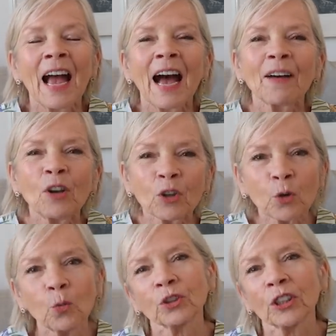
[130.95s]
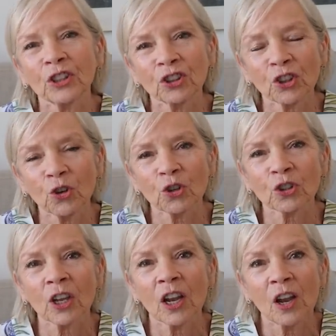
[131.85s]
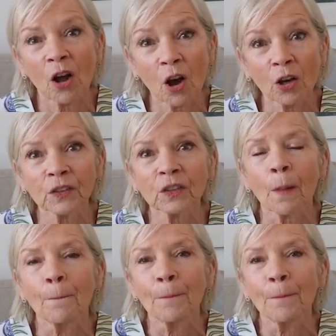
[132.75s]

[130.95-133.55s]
Have a look at what I shot last